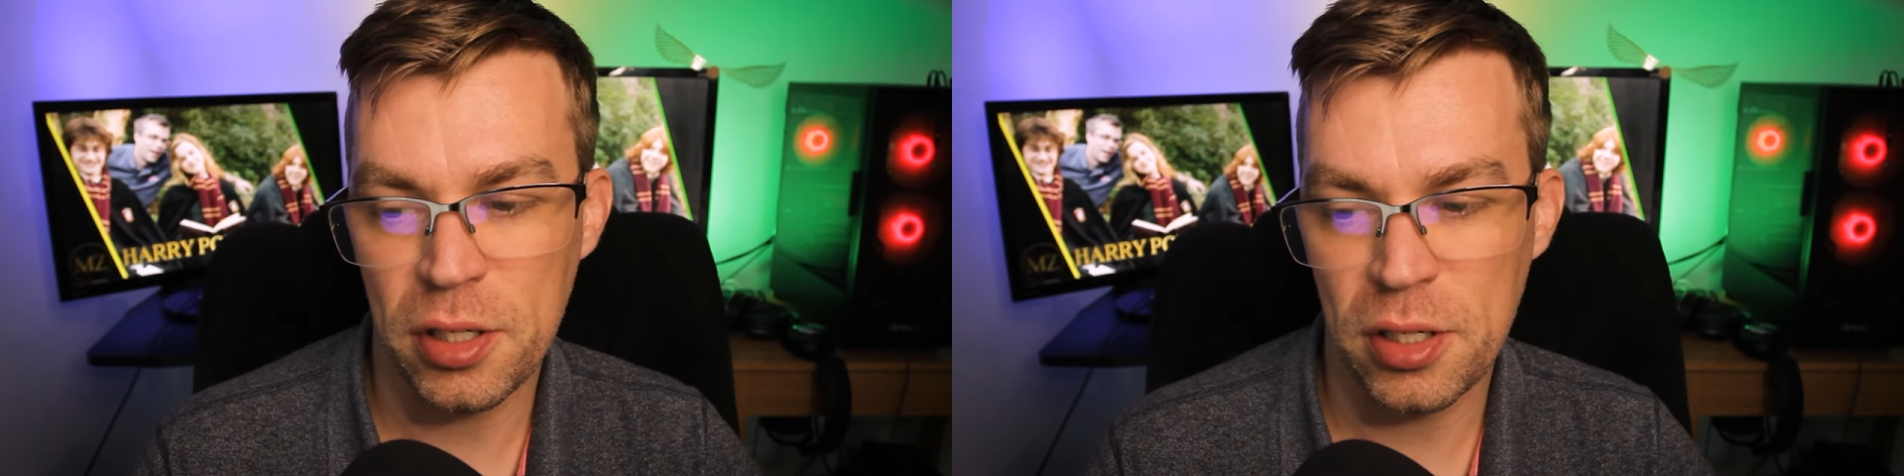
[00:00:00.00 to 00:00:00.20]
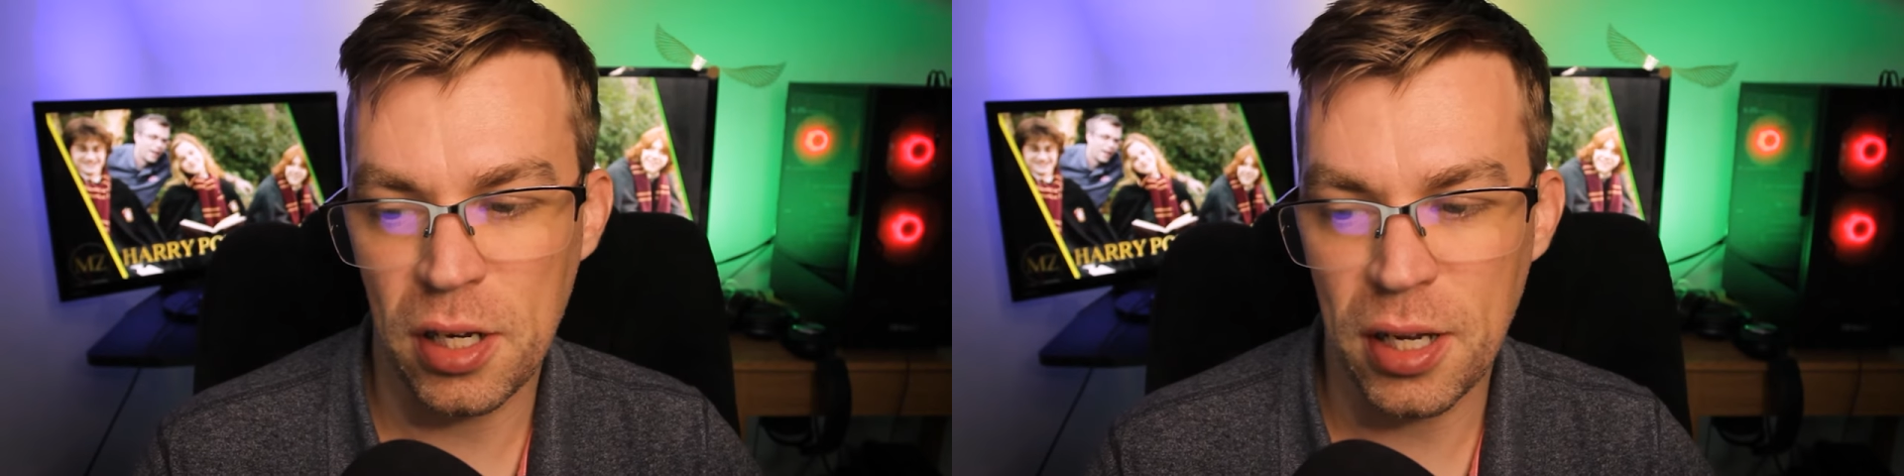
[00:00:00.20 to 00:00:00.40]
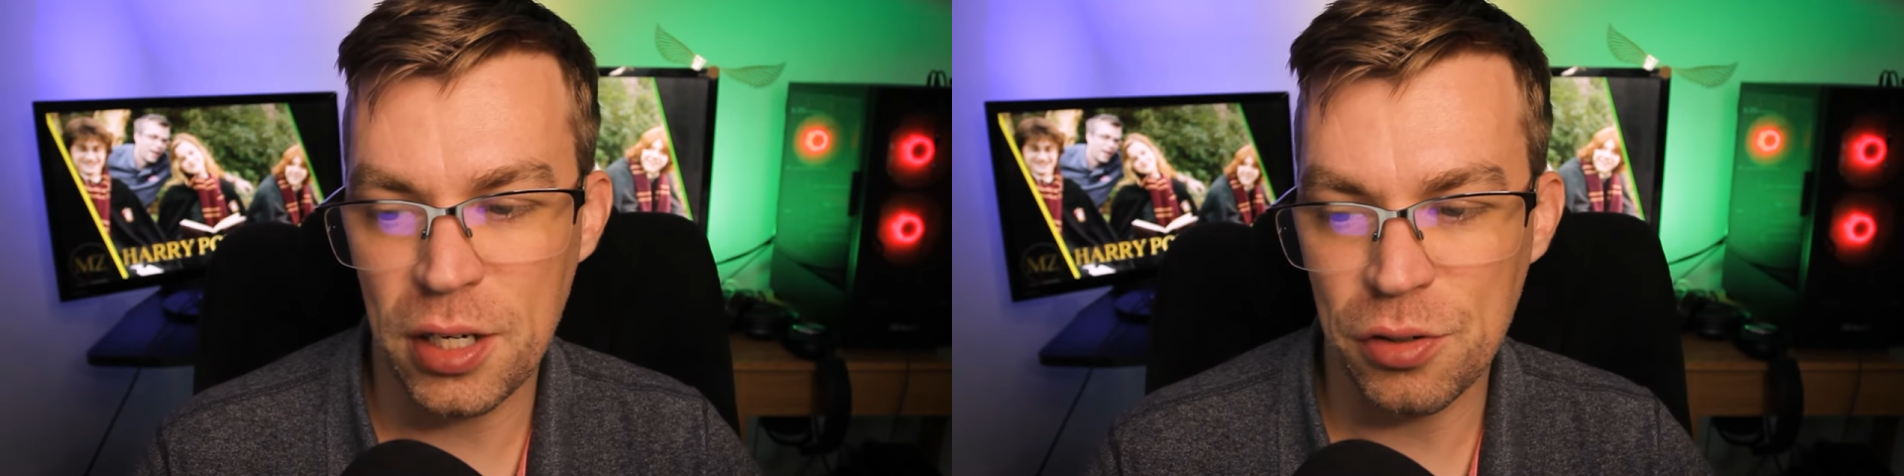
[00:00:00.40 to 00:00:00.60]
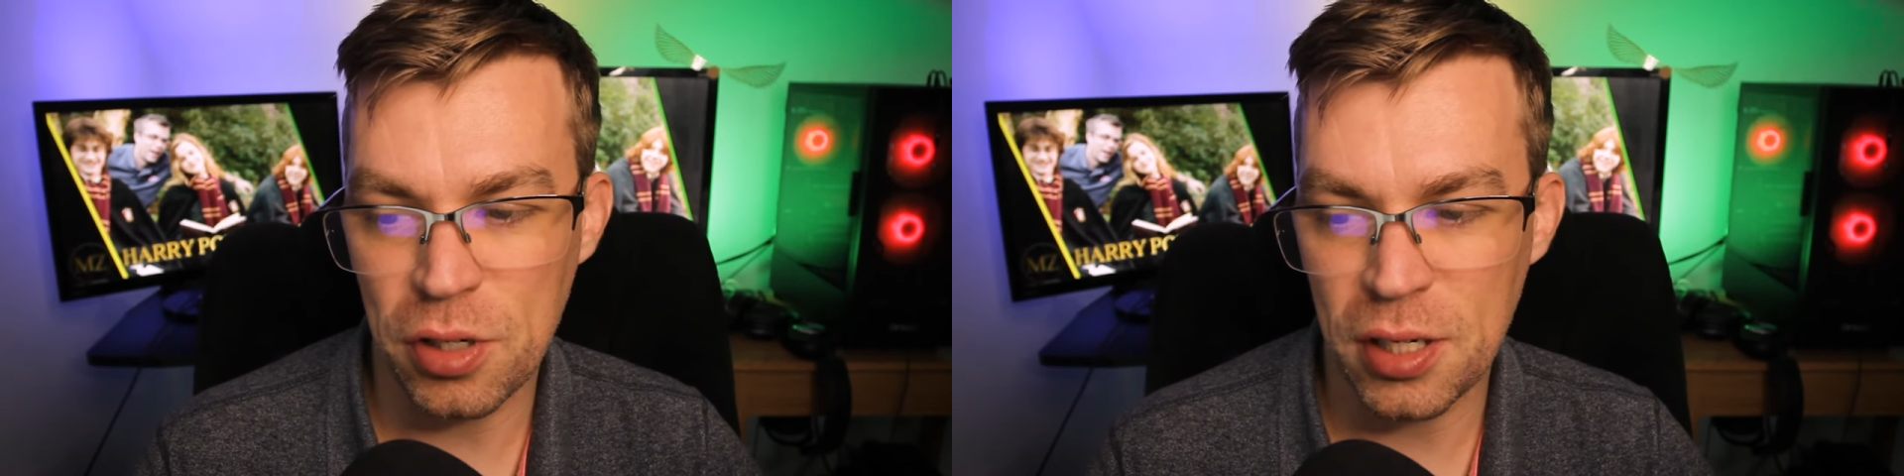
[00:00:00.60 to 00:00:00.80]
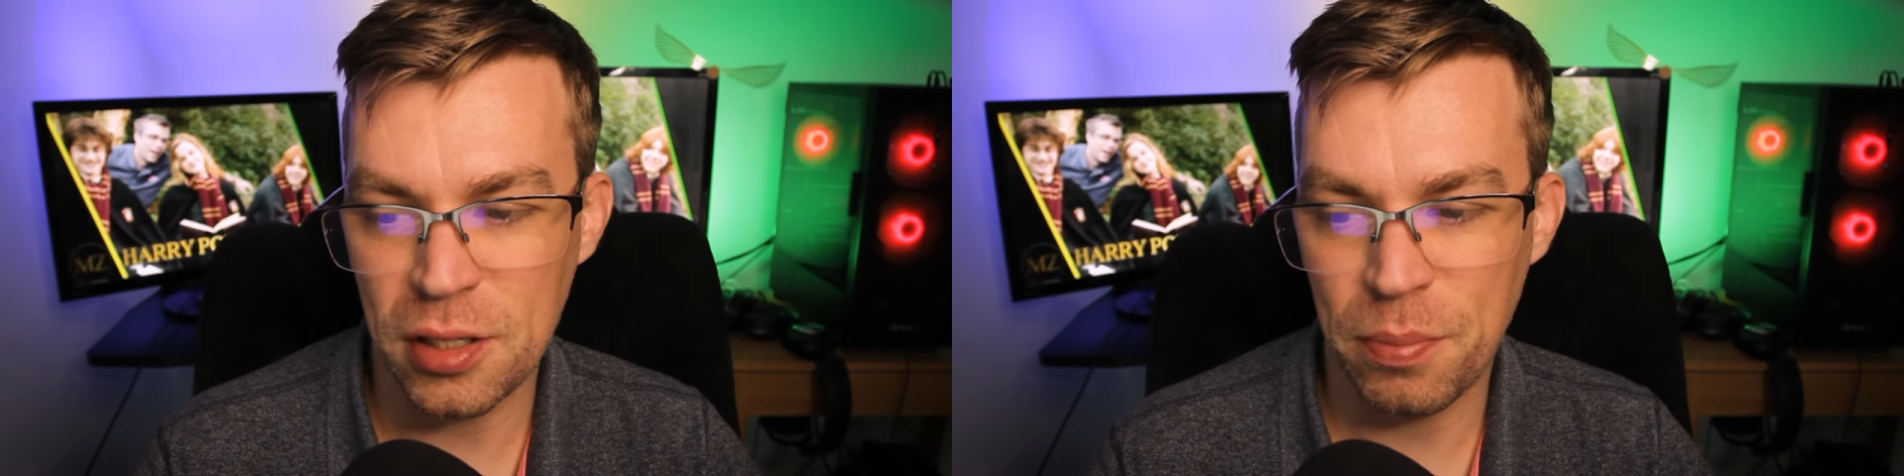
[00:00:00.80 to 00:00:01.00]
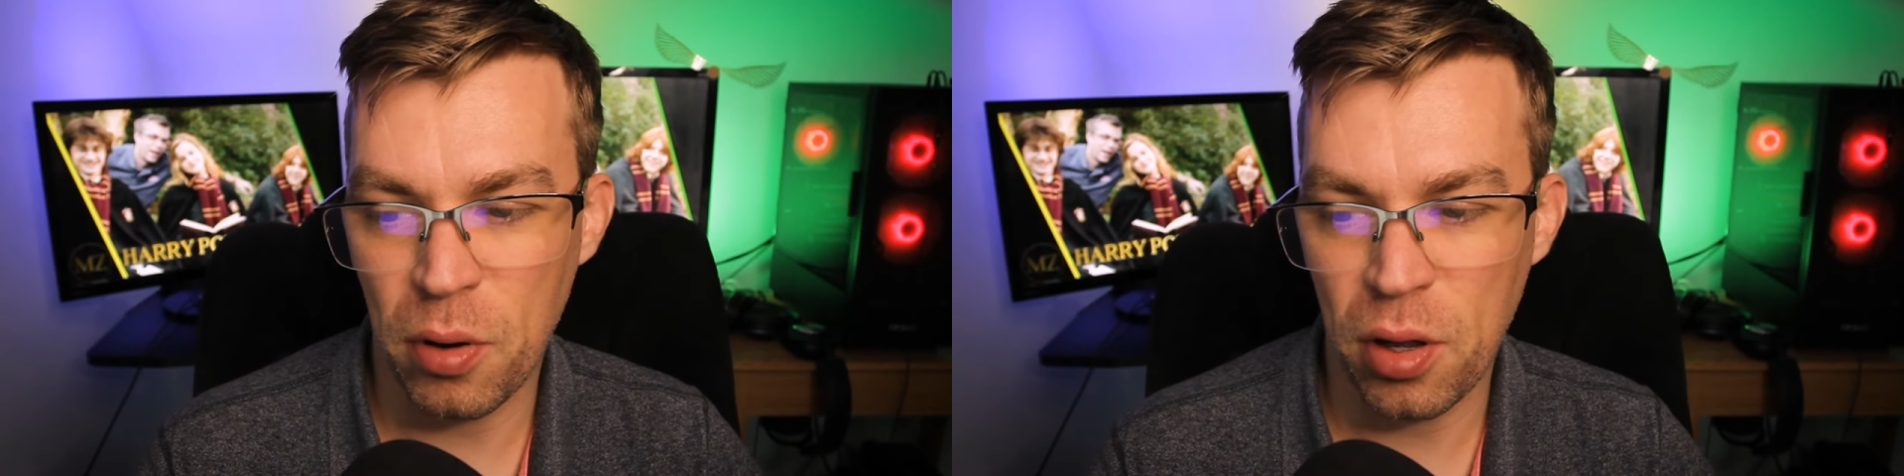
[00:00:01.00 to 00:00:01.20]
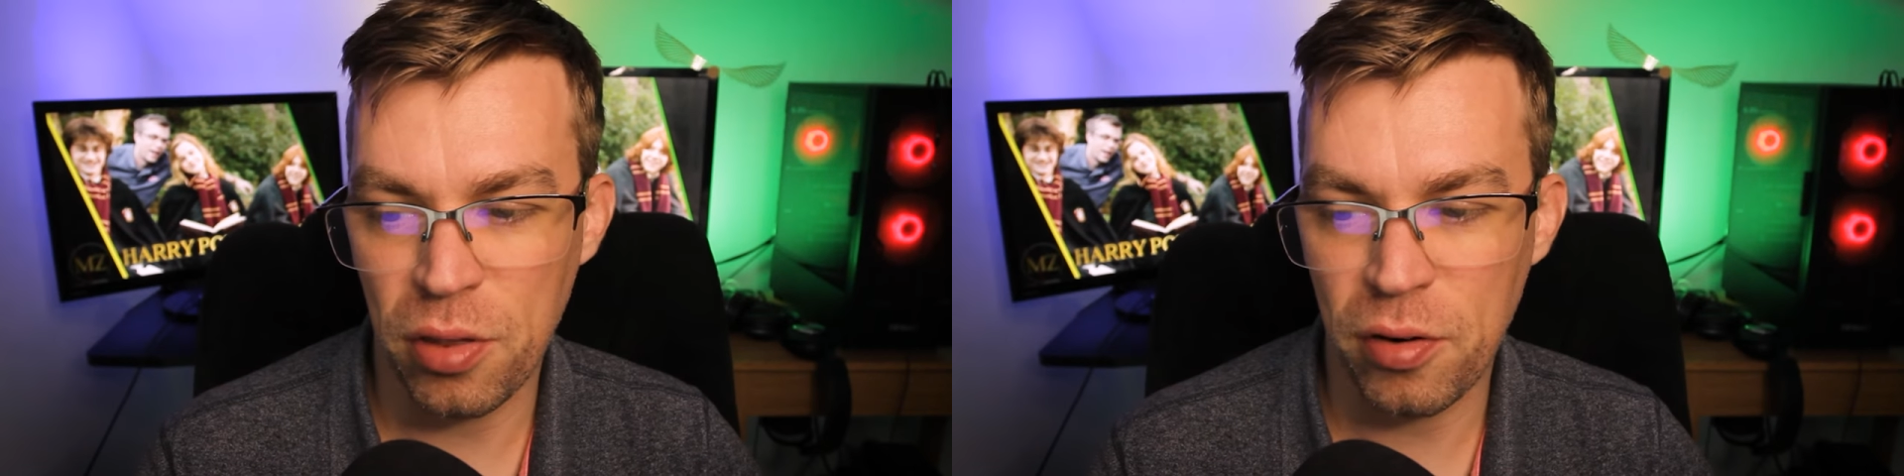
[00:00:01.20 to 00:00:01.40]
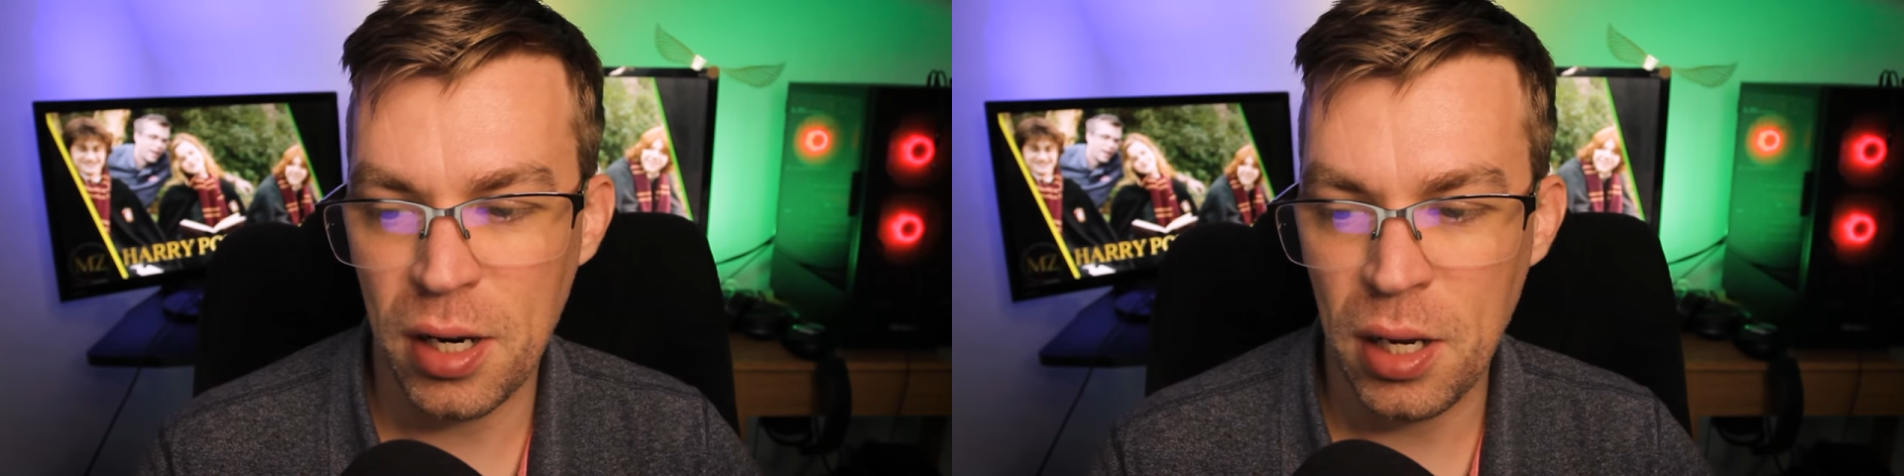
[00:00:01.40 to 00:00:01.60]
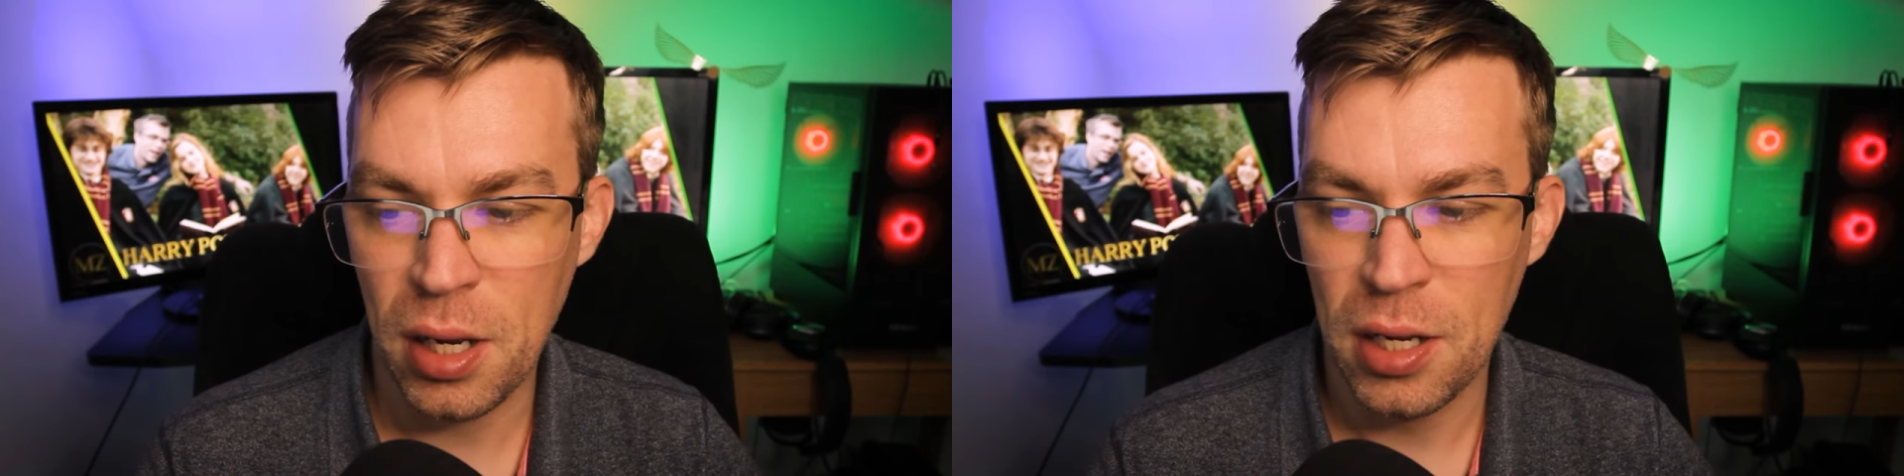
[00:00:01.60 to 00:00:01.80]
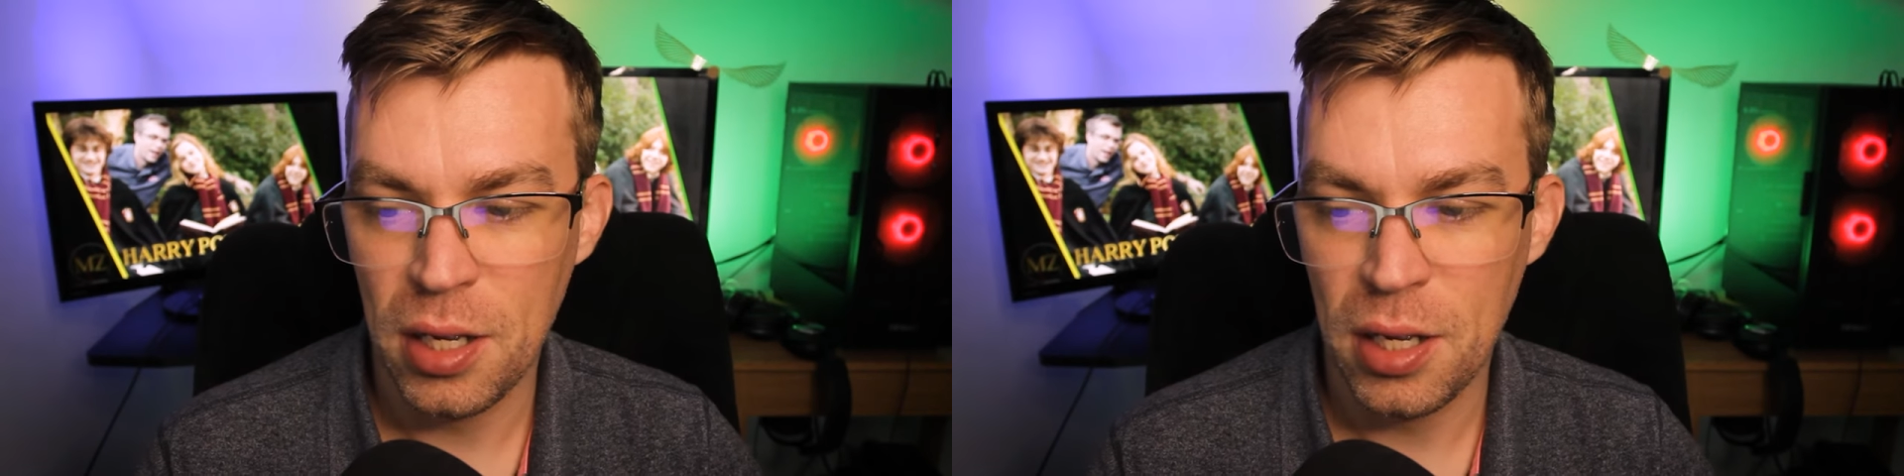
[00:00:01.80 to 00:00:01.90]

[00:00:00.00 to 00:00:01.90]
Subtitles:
Slug and Jigger's Apothecary,